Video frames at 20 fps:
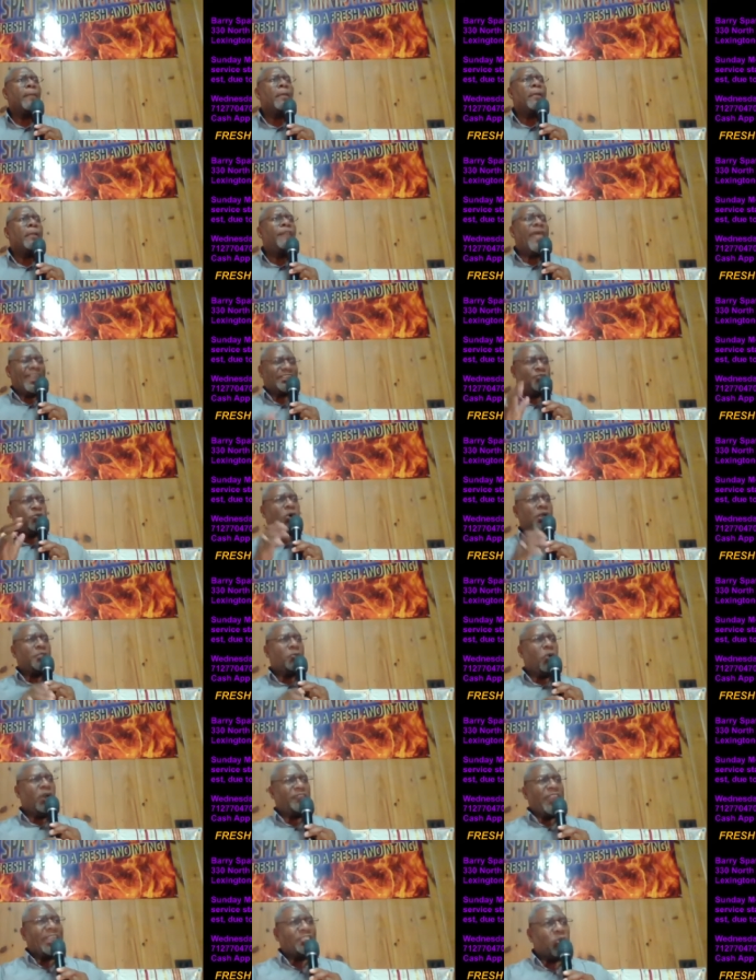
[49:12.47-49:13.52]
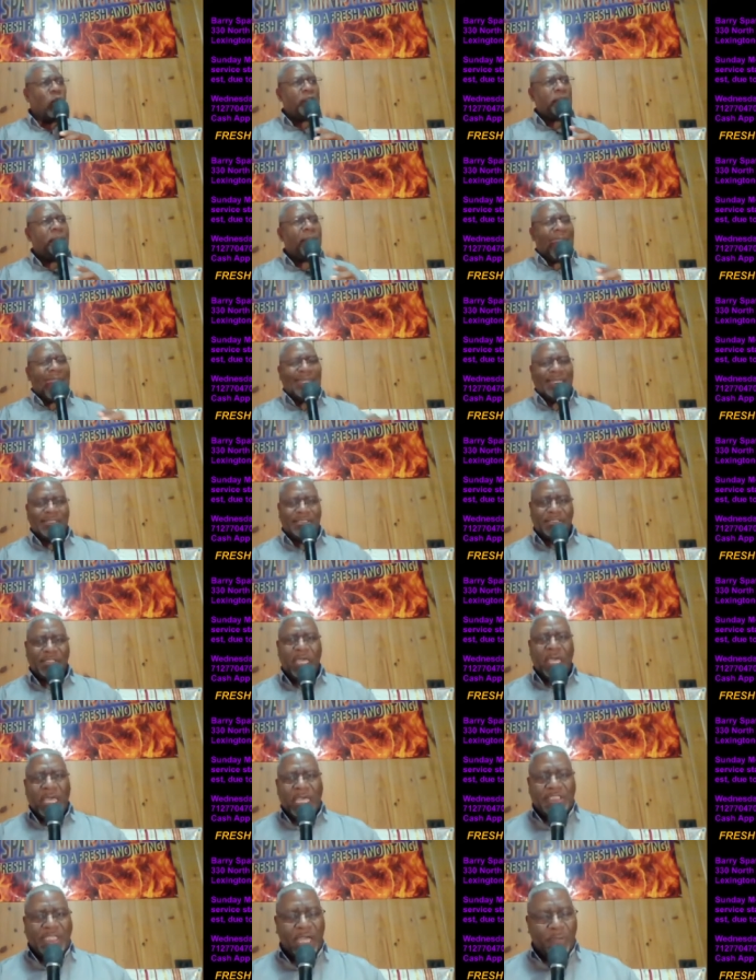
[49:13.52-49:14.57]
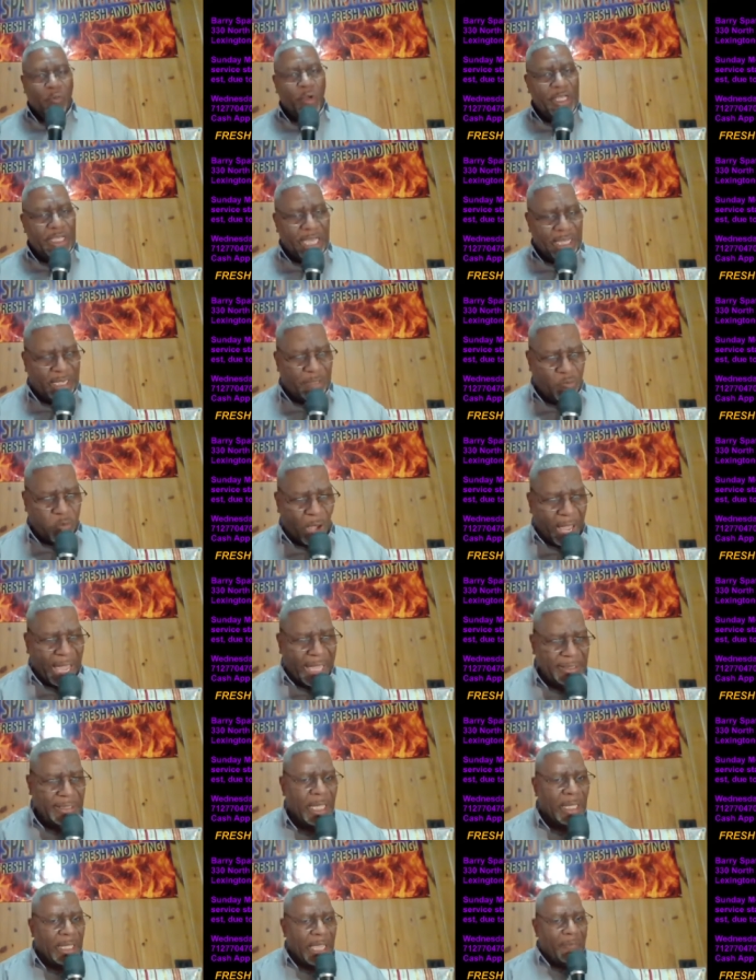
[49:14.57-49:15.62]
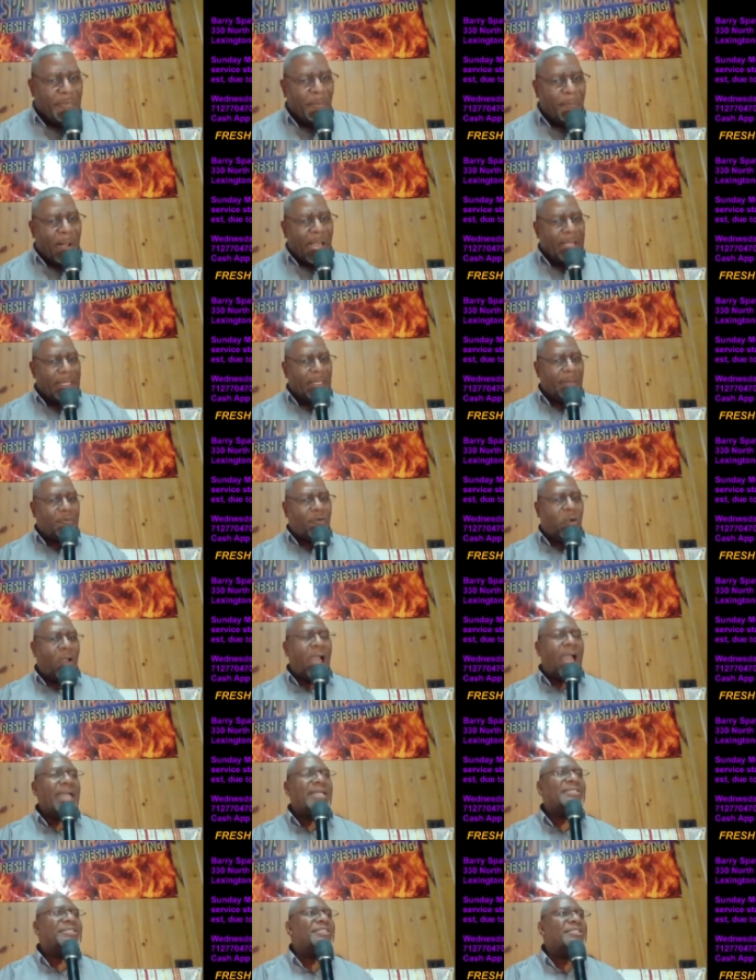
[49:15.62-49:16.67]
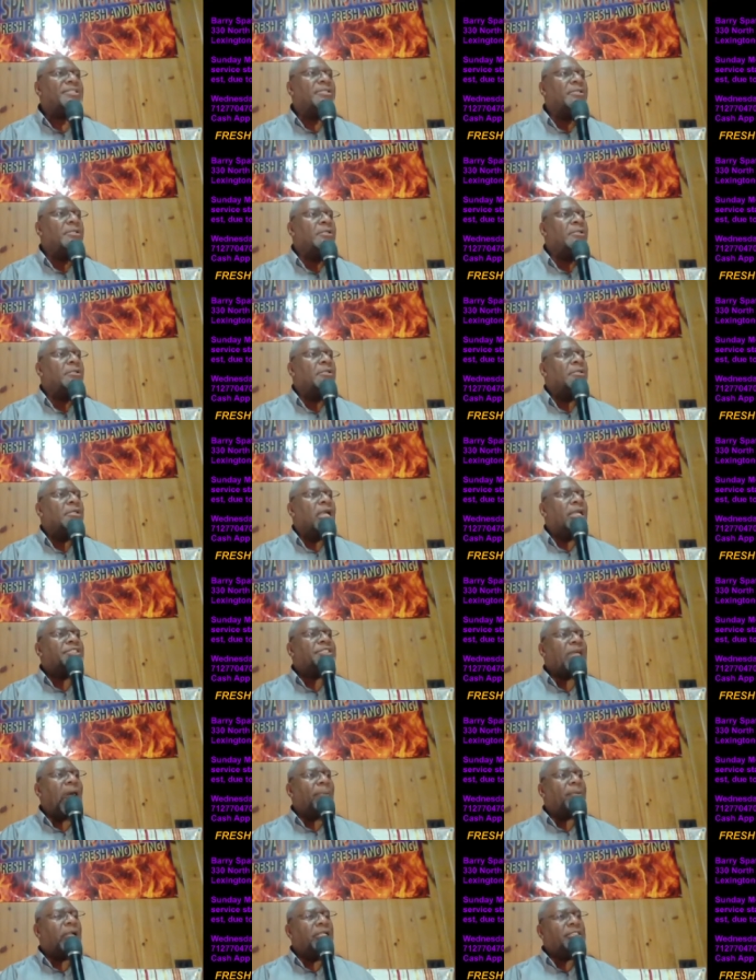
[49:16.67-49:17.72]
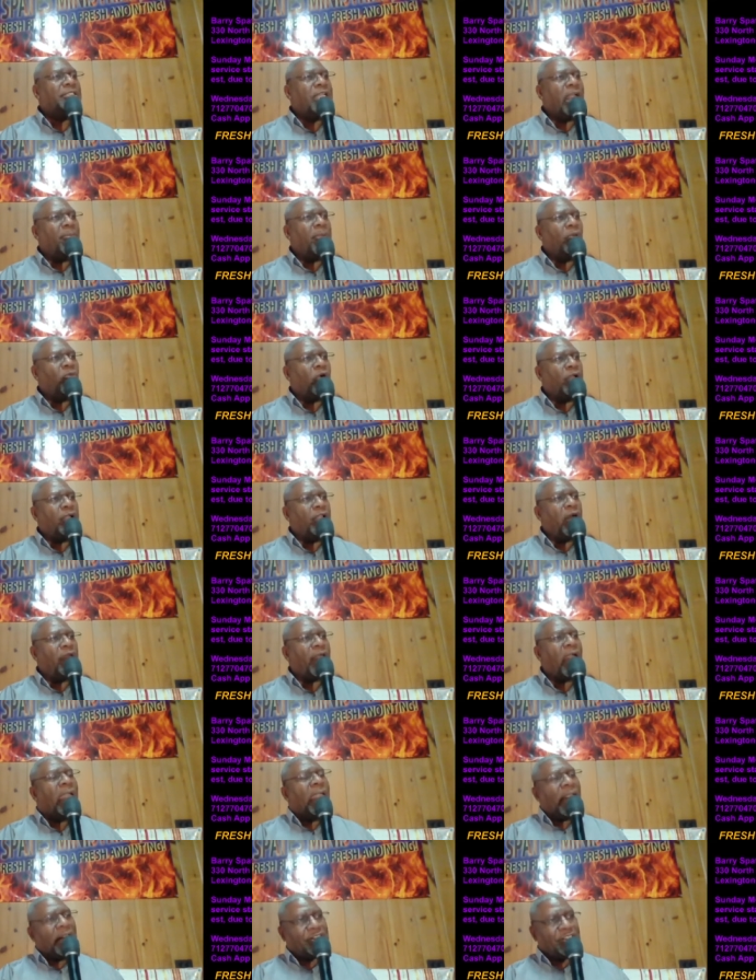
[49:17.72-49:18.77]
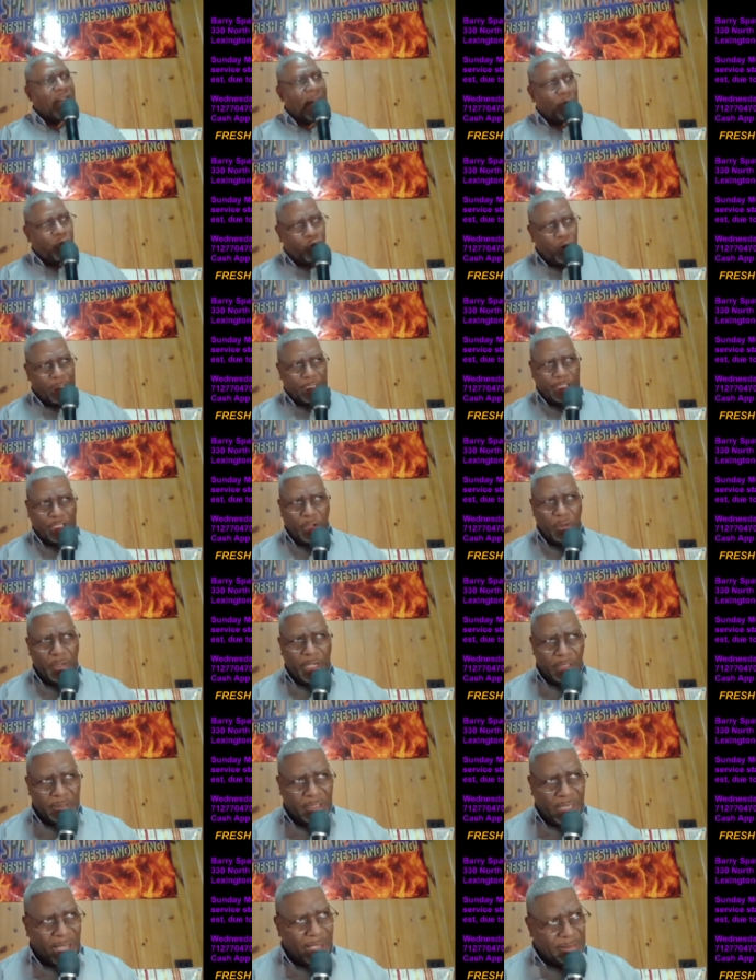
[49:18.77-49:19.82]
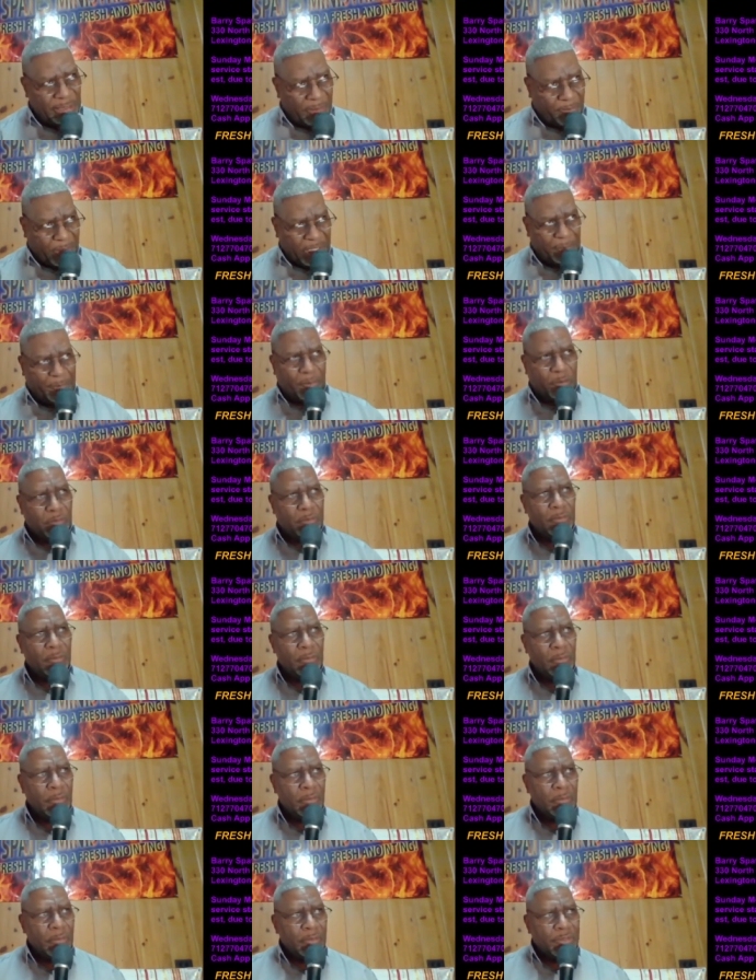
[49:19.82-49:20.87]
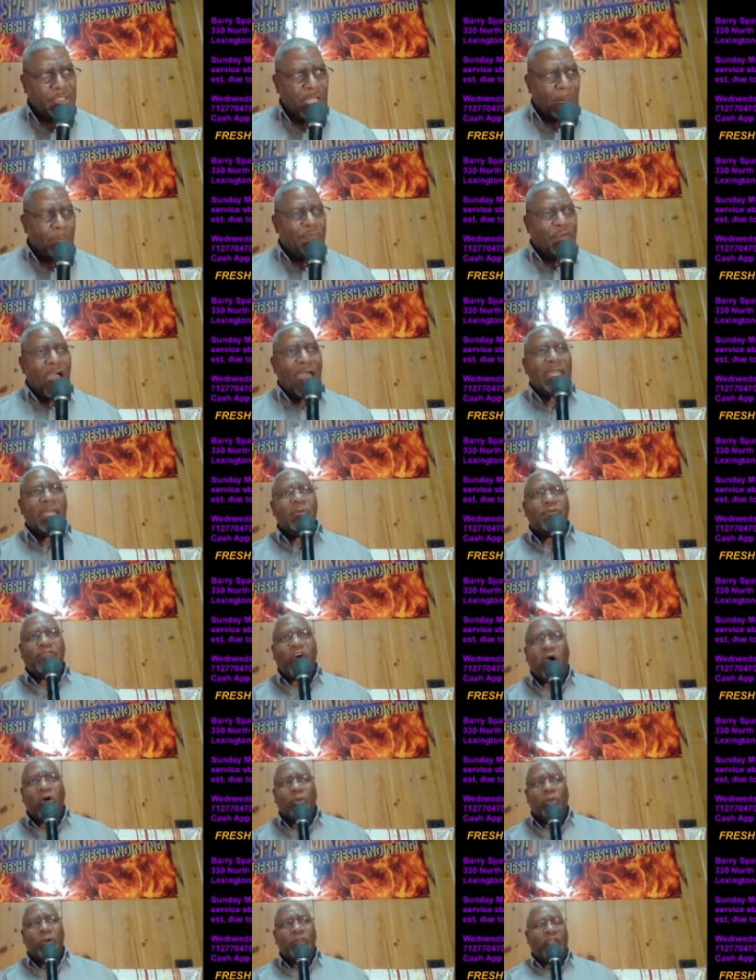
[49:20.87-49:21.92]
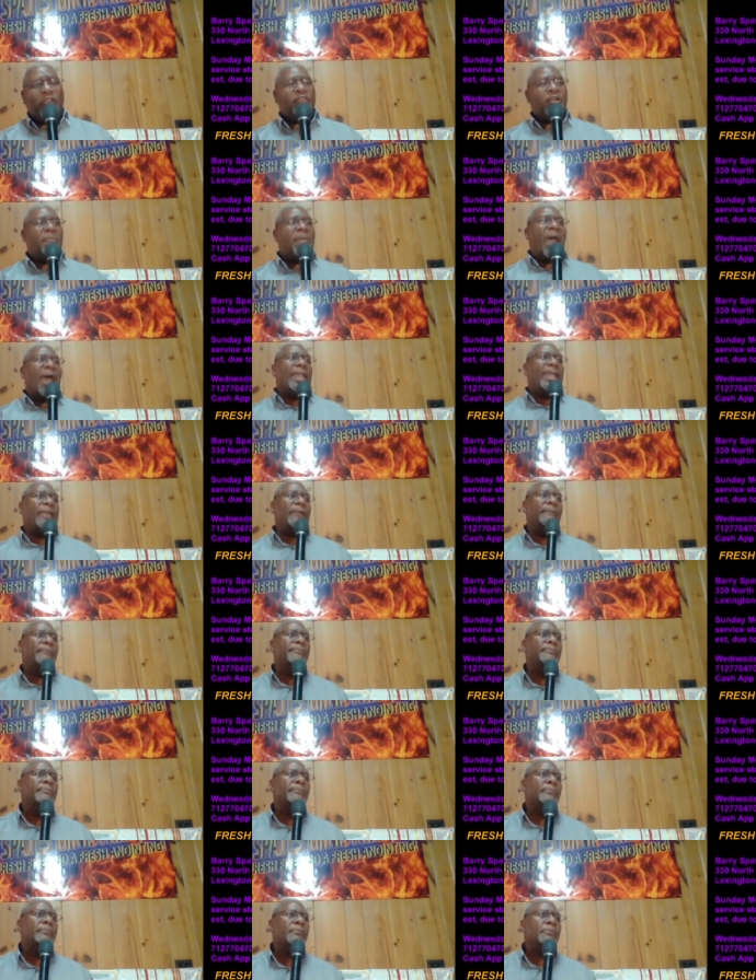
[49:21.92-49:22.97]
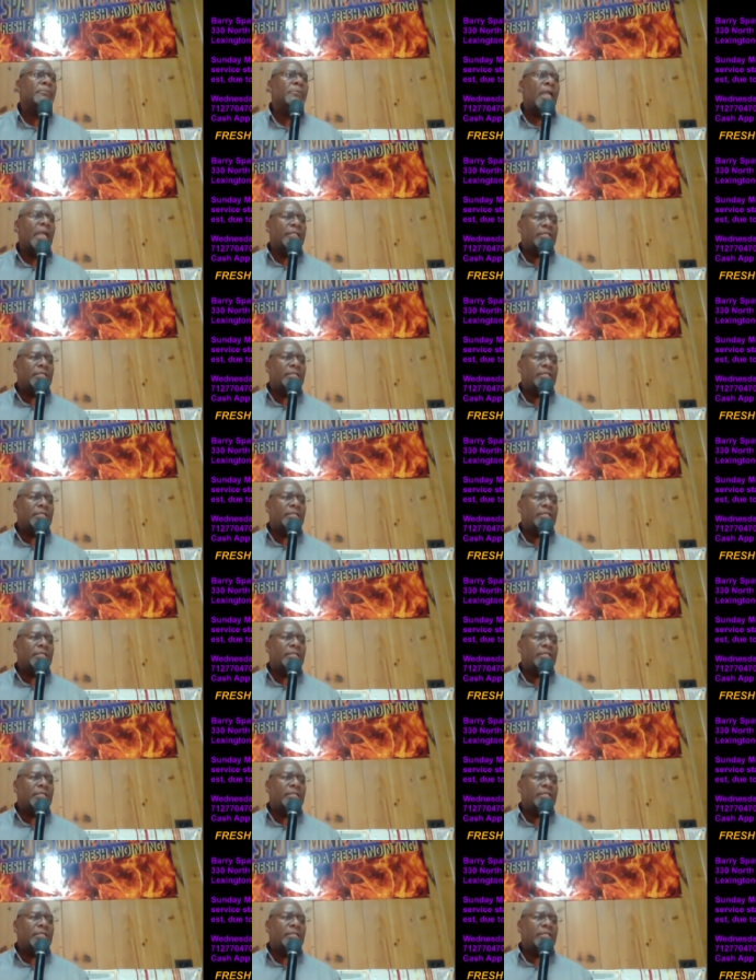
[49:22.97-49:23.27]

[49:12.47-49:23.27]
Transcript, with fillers: That's what matters, is that we get it right in the body of Christ. Yes. And stop condemning one another and stop ridiculing ungodly people. Amen. Stop finding fault with everybody. Amen. And